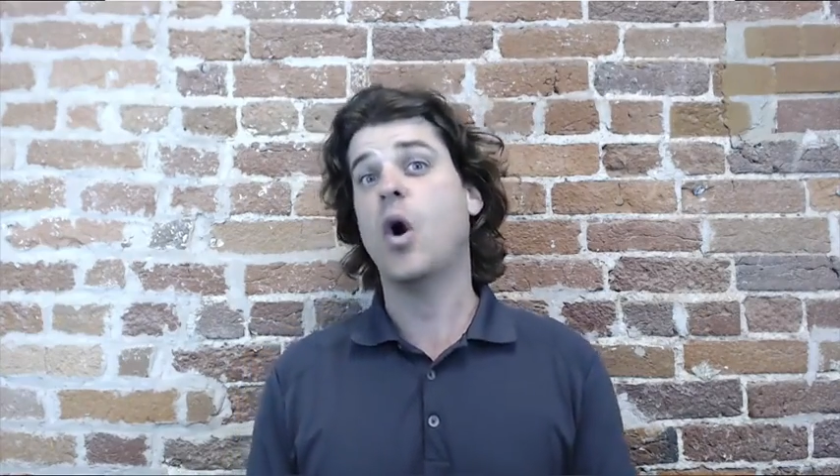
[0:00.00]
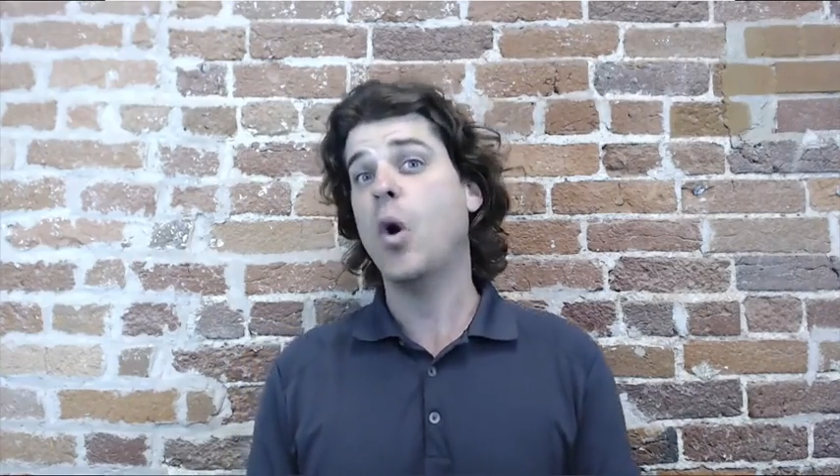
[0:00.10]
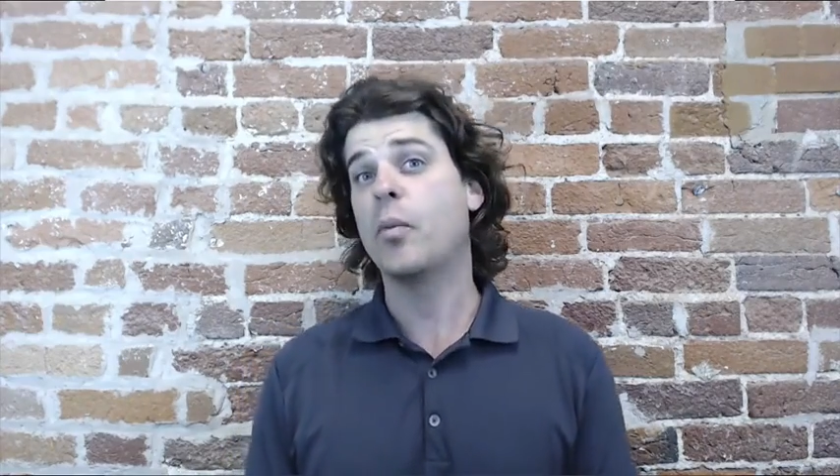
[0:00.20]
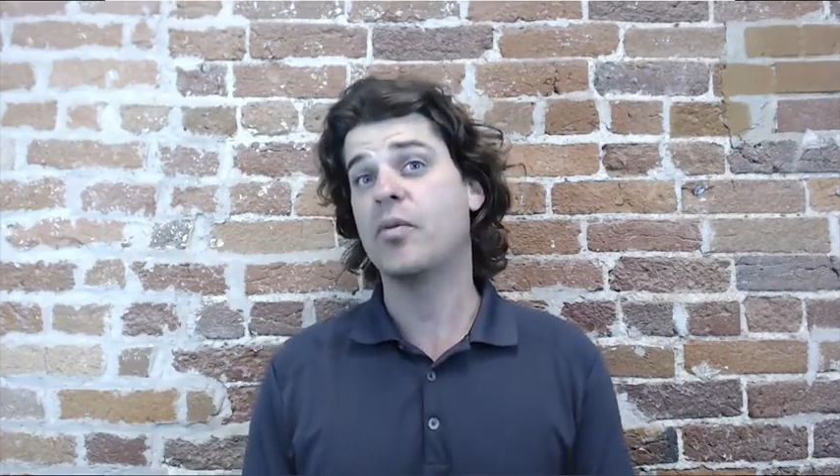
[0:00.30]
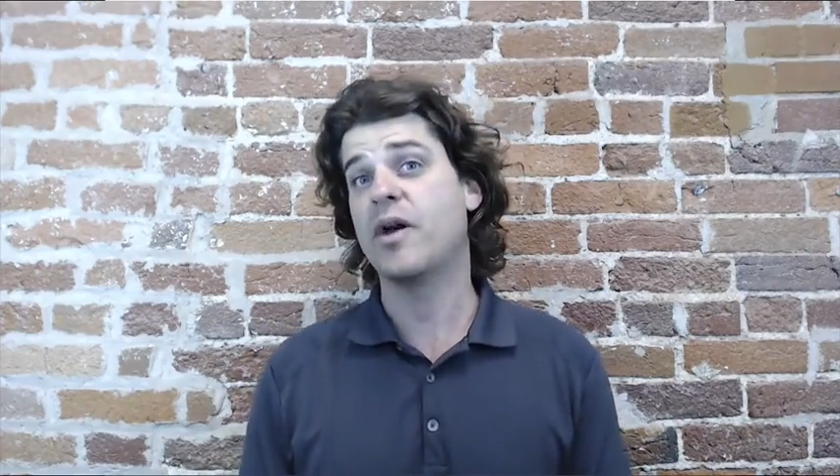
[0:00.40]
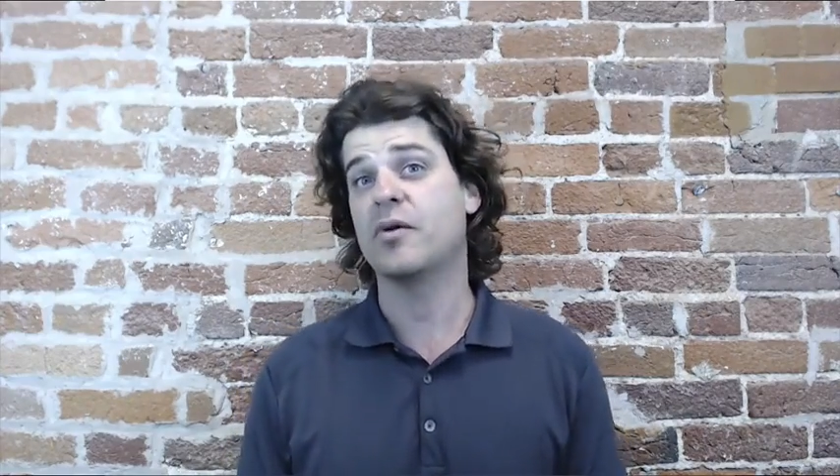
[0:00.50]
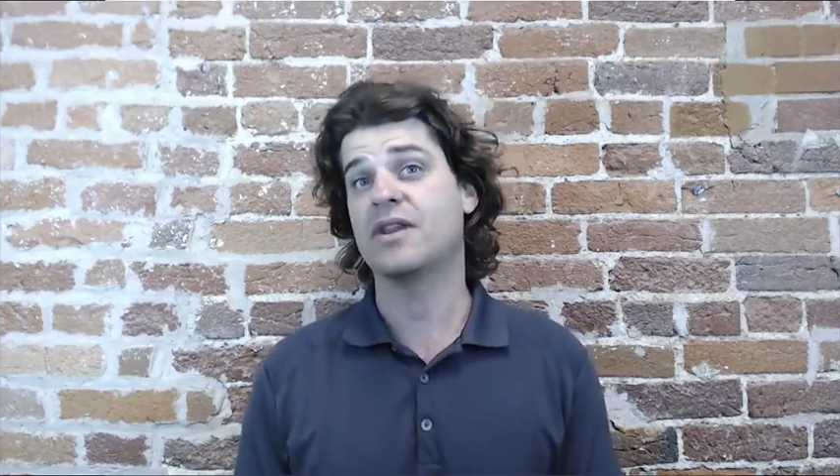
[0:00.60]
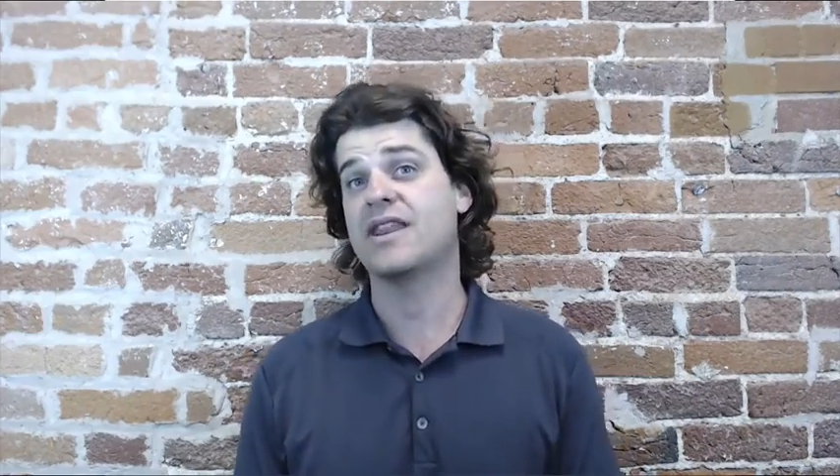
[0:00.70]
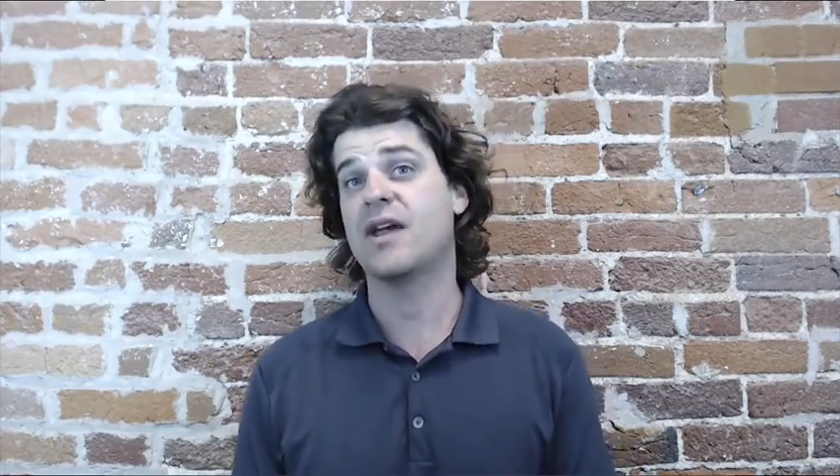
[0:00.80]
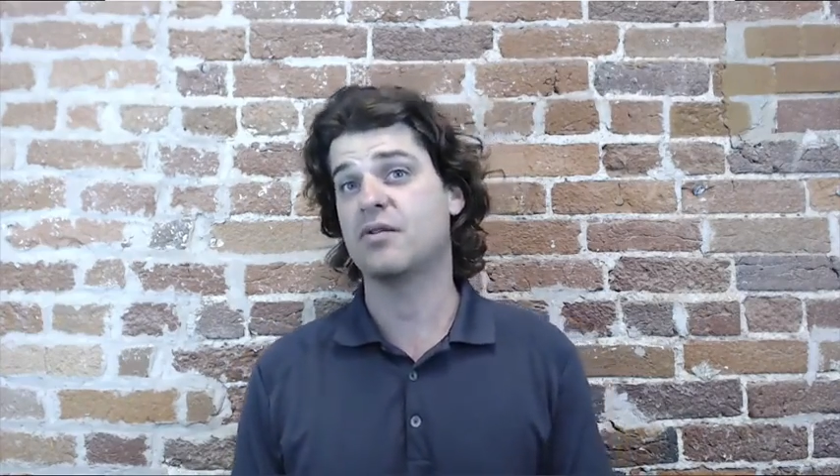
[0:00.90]
hope
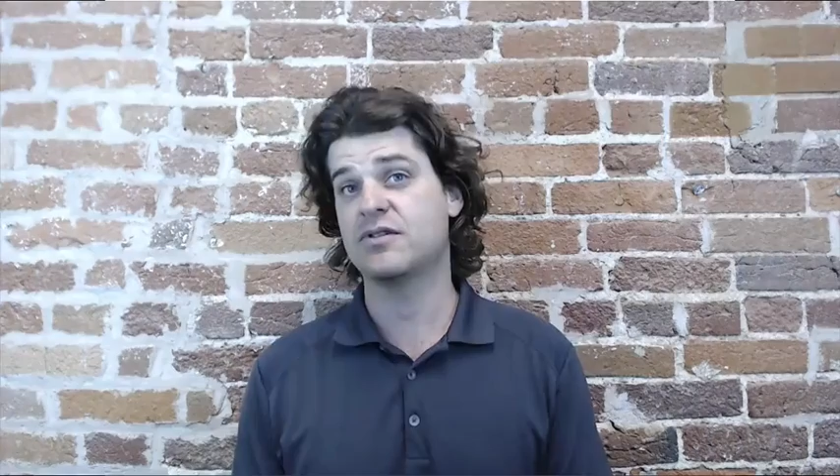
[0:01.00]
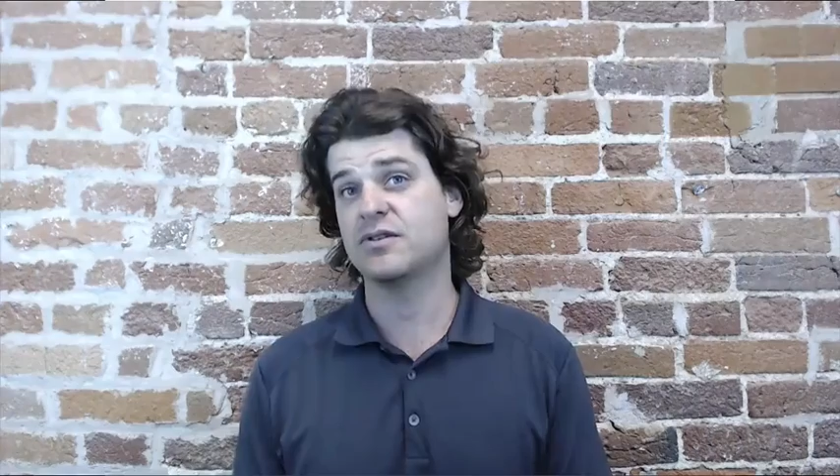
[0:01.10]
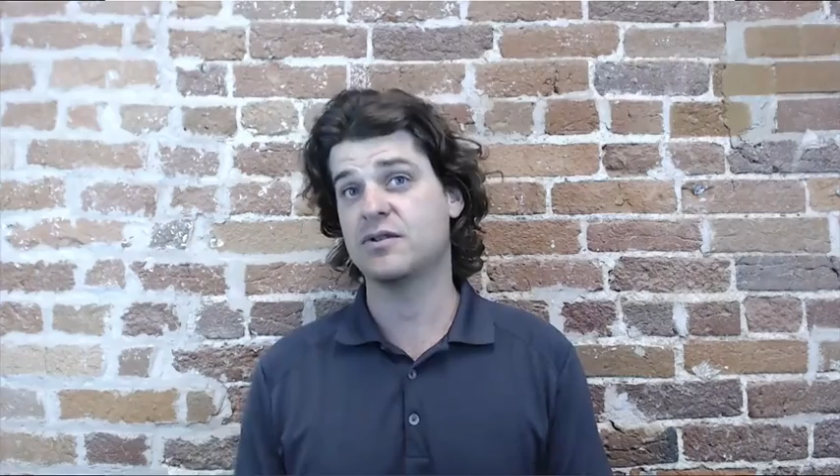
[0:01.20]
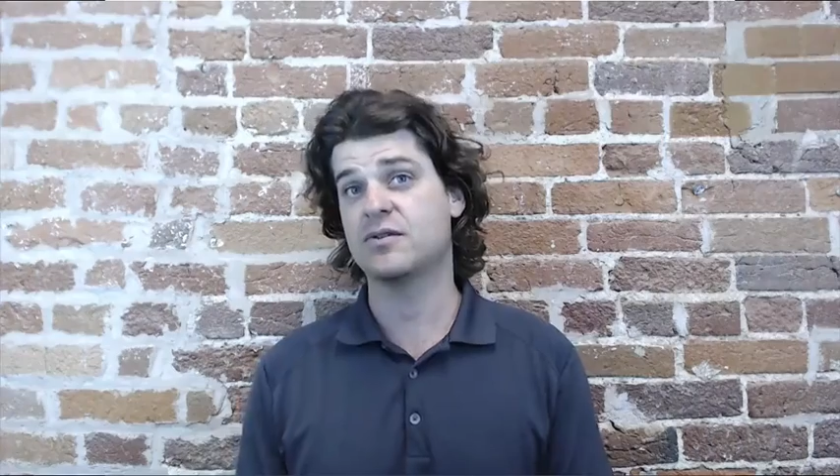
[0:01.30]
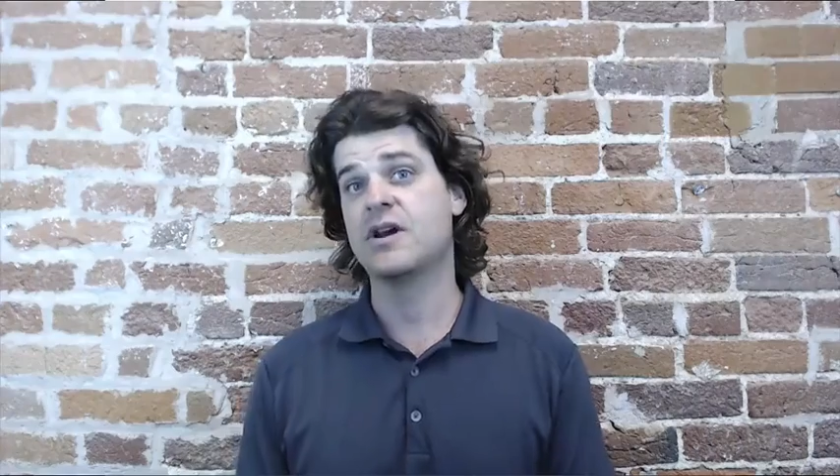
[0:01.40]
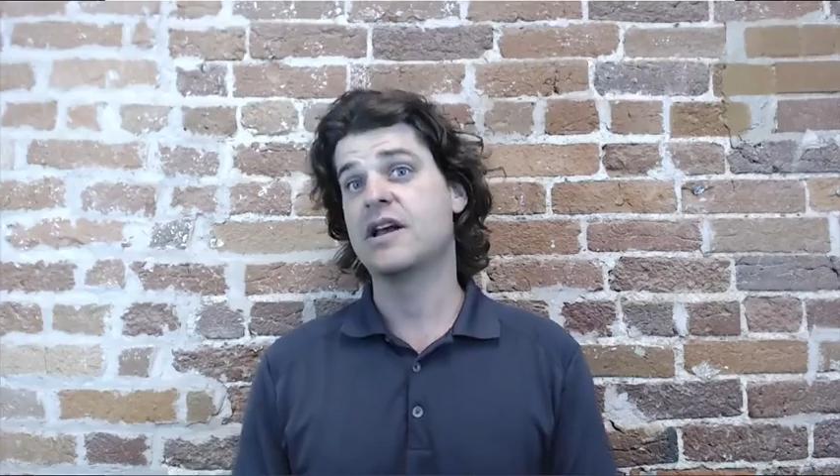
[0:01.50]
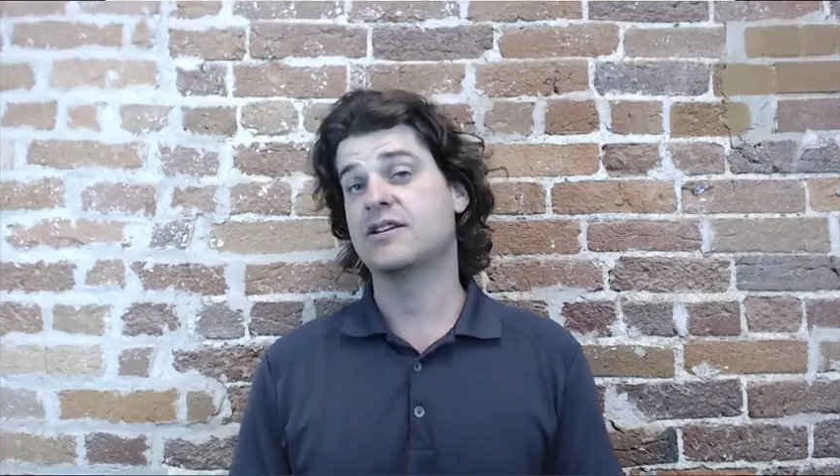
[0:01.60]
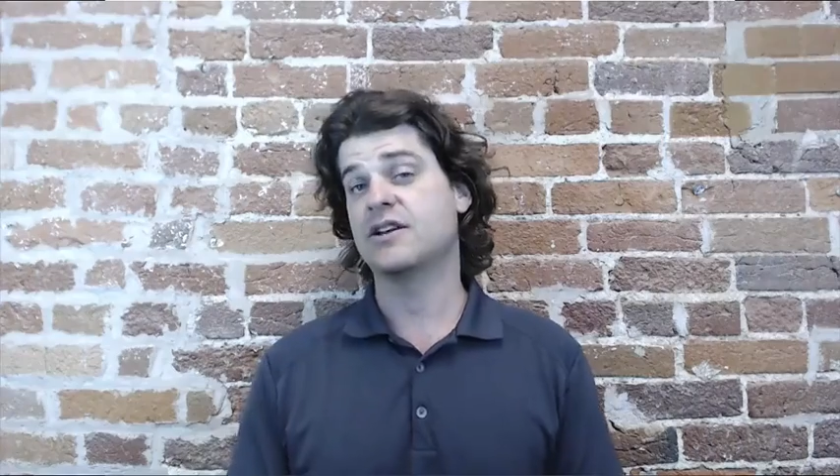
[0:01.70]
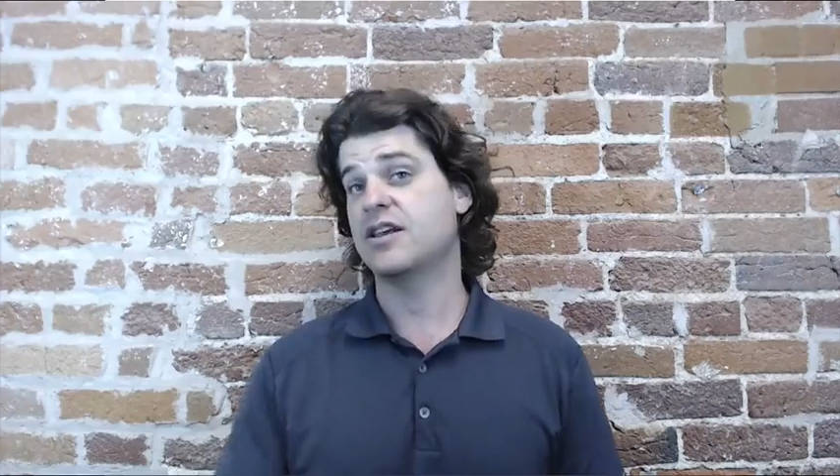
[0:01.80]
that they would do